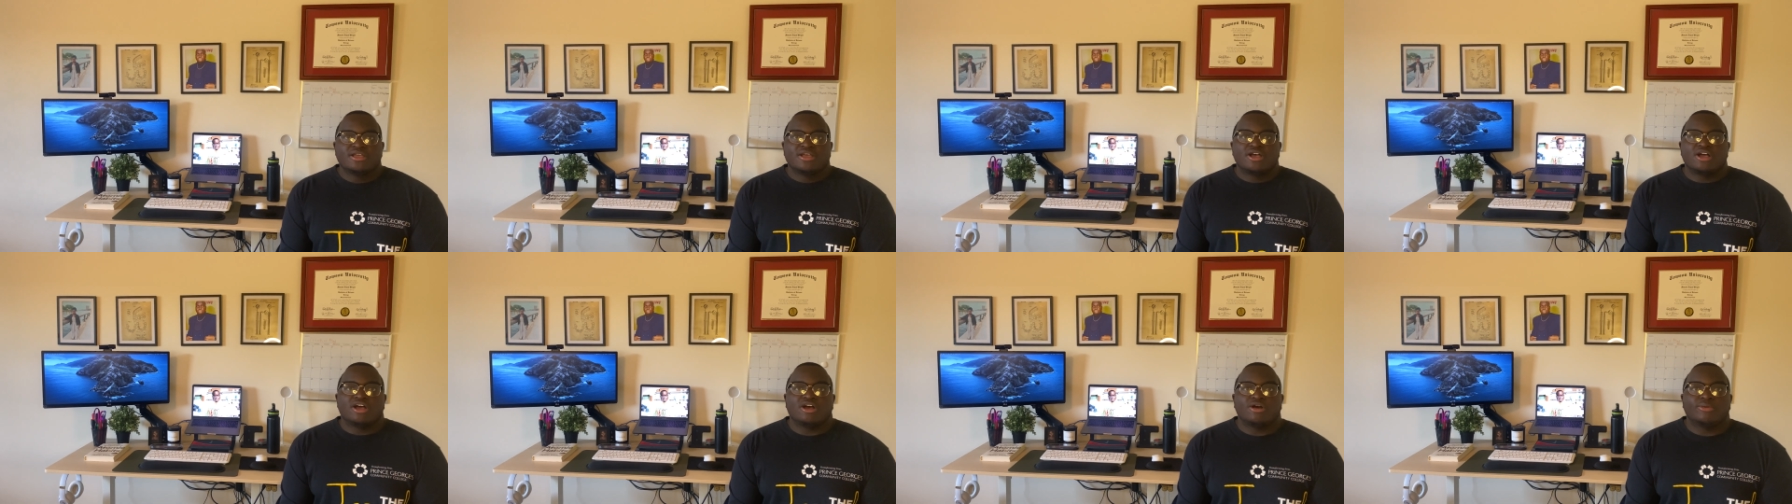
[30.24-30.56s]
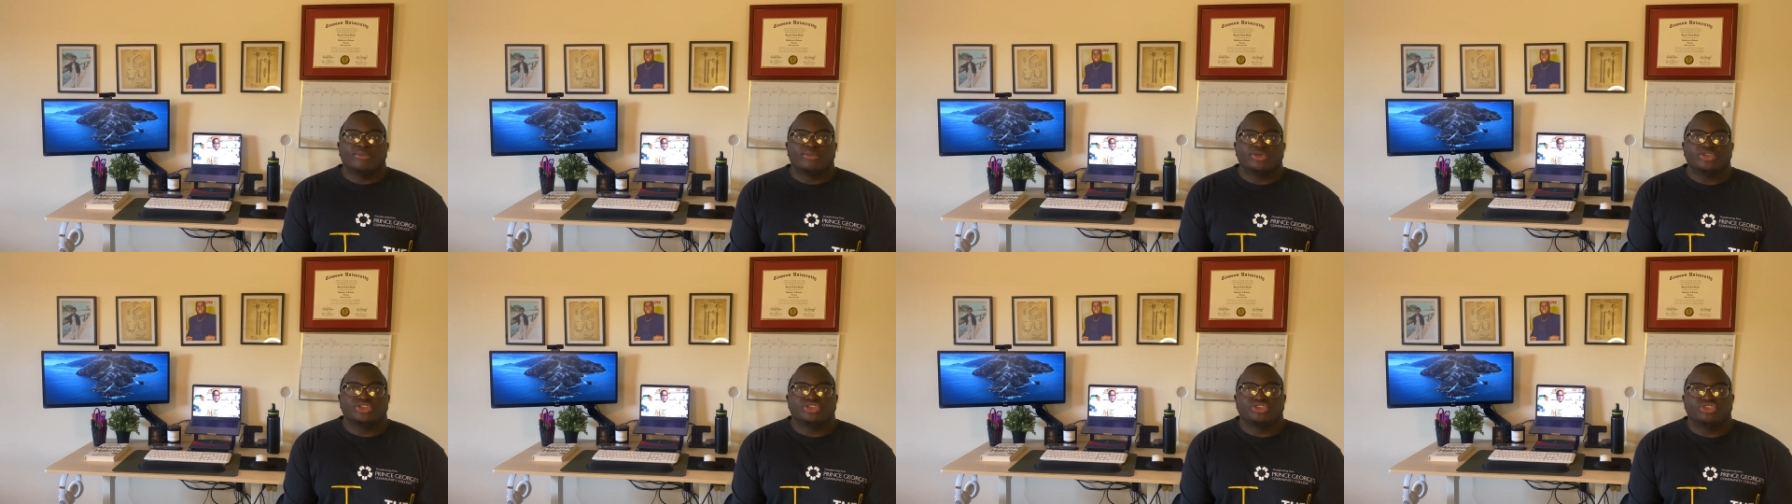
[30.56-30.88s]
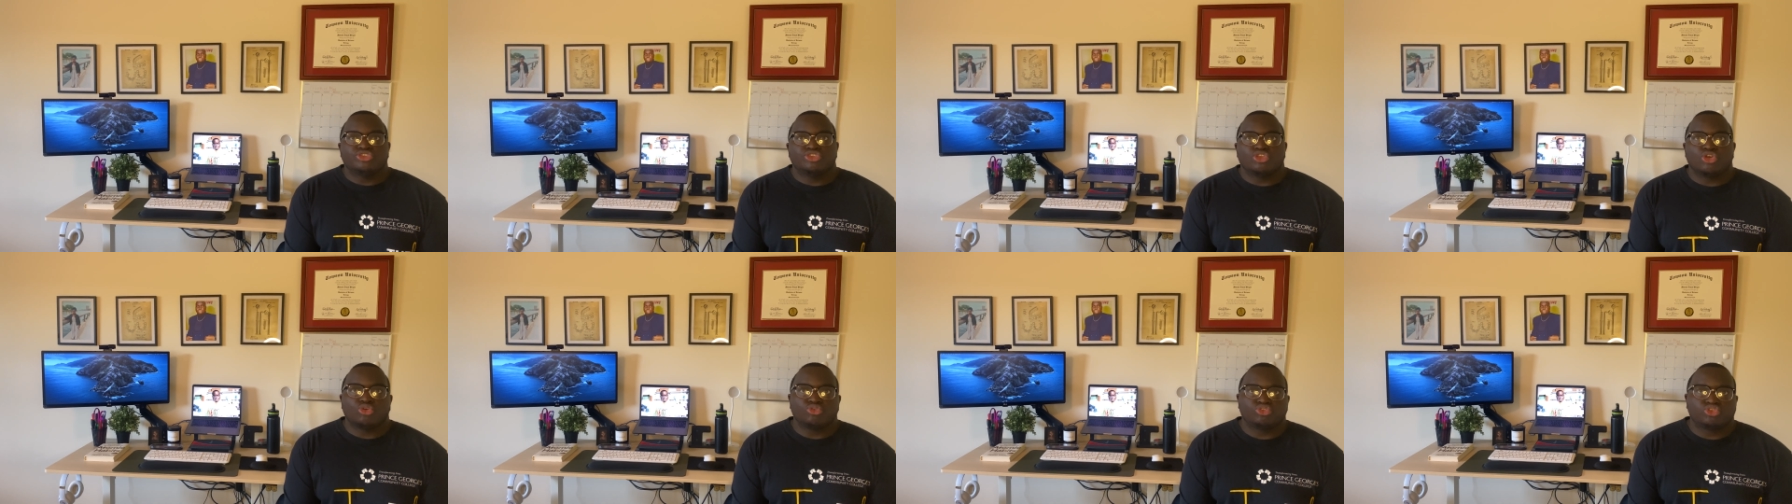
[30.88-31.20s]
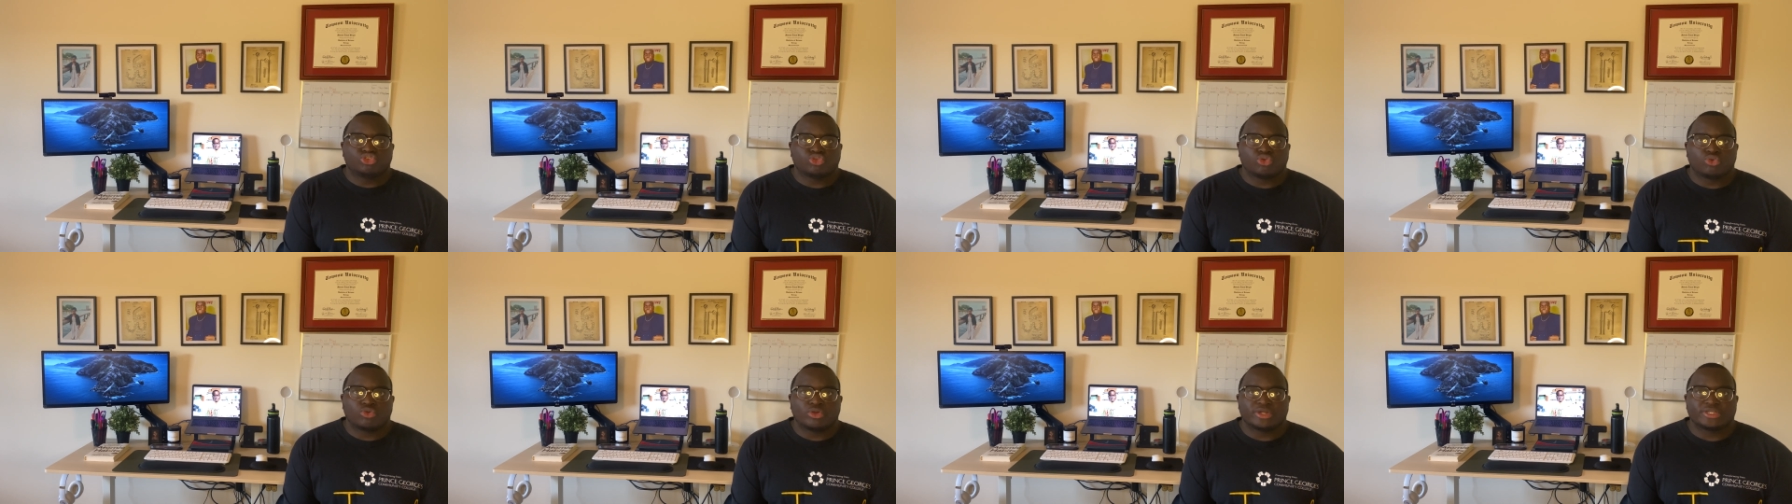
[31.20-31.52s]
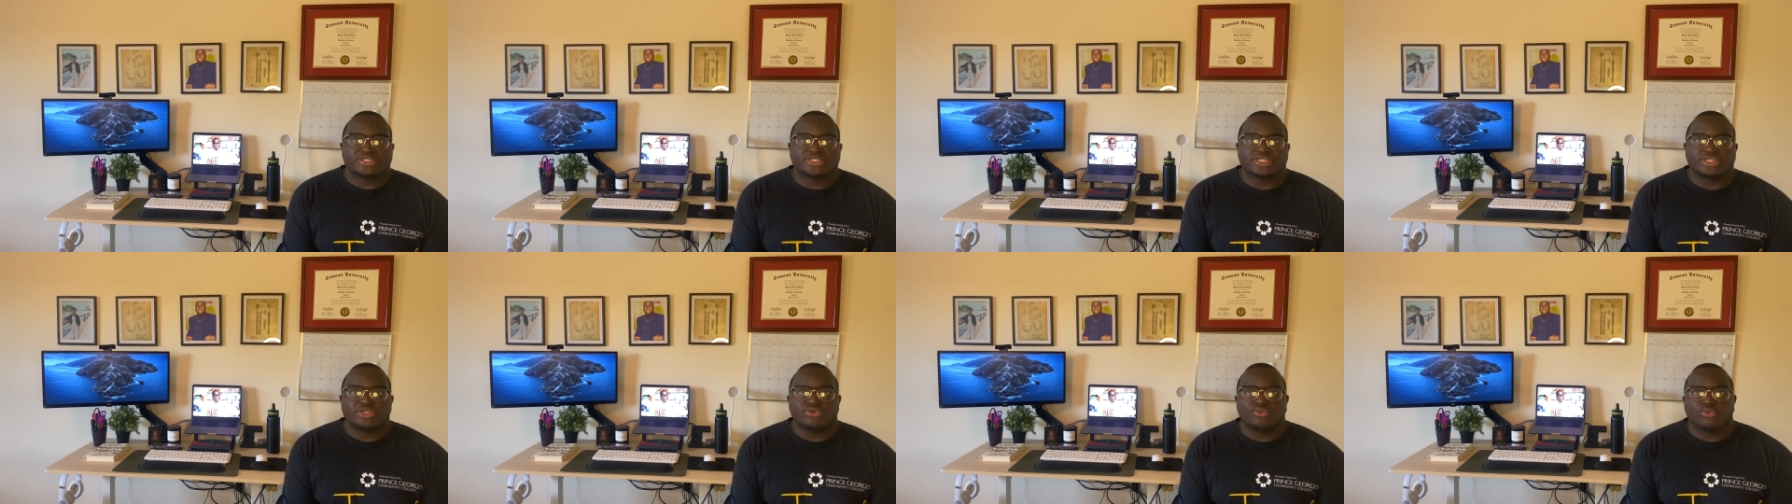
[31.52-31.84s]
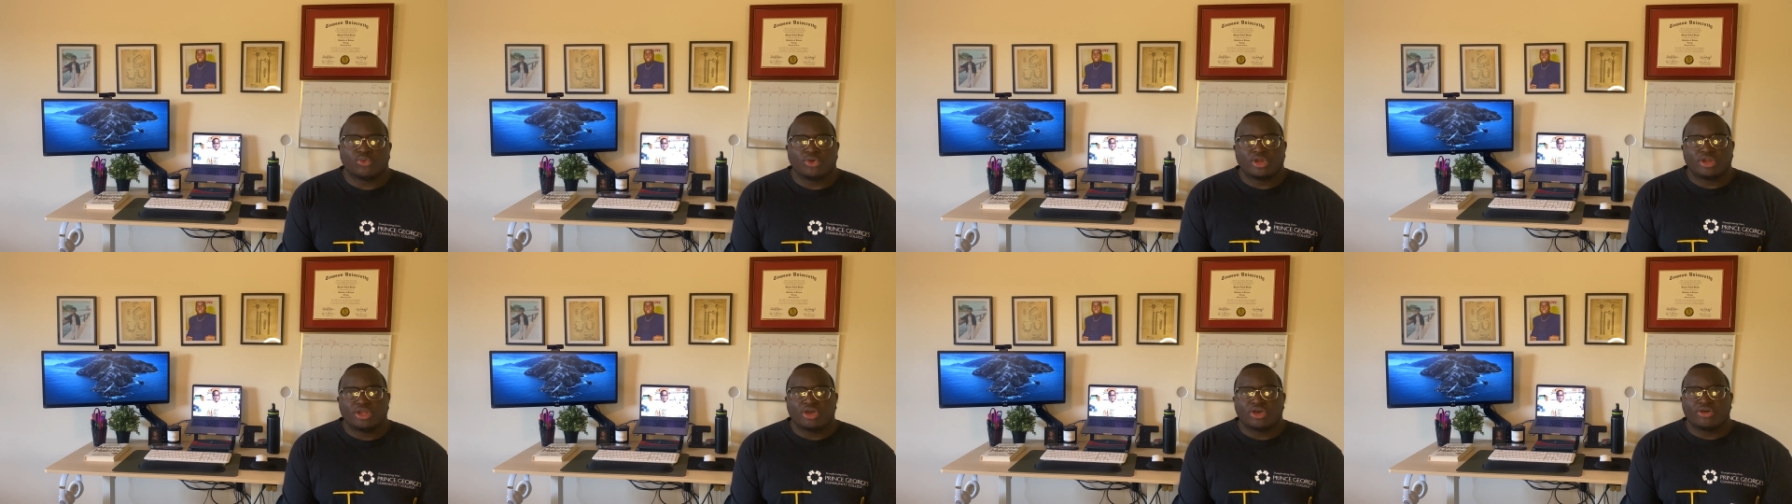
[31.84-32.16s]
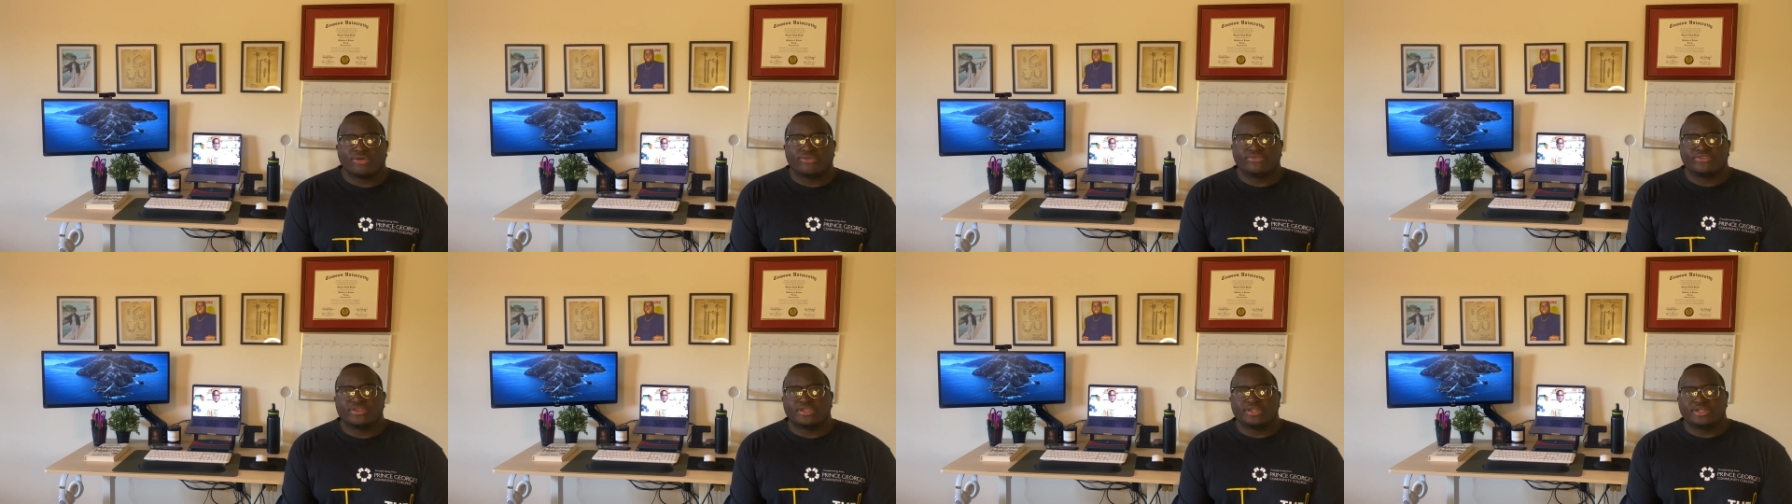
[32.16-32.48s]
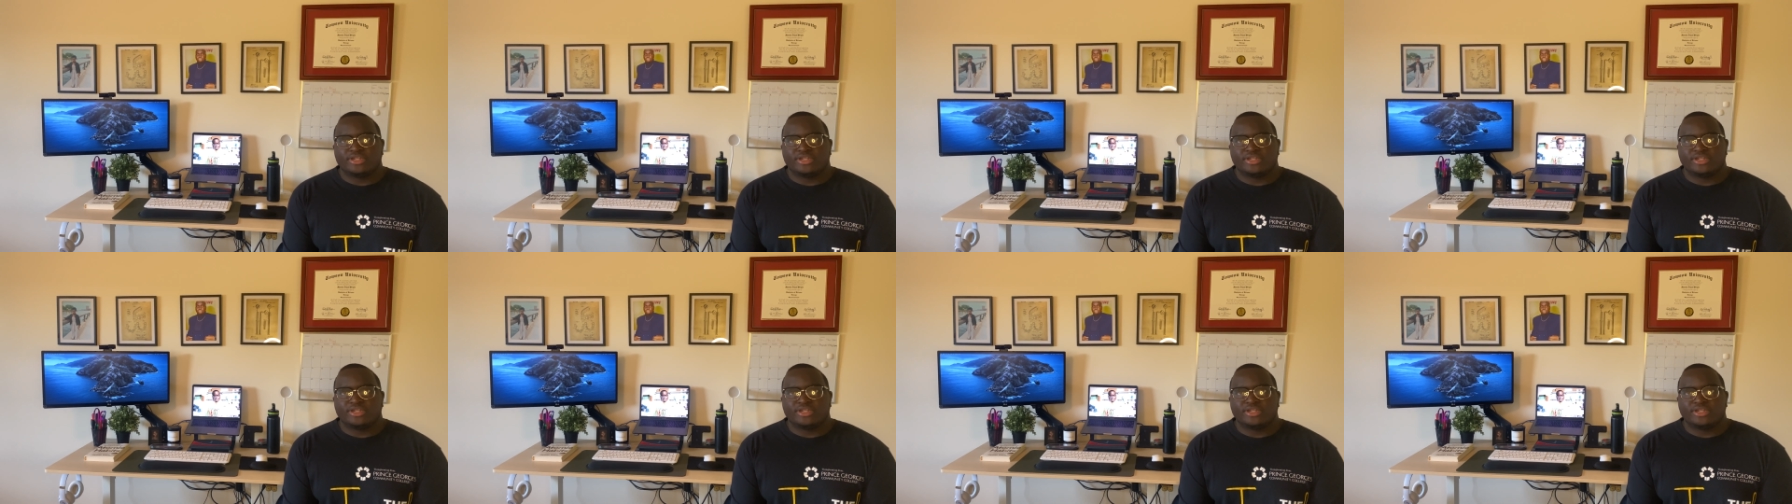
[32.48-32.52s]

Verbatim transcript: Um, it's notoriously one of the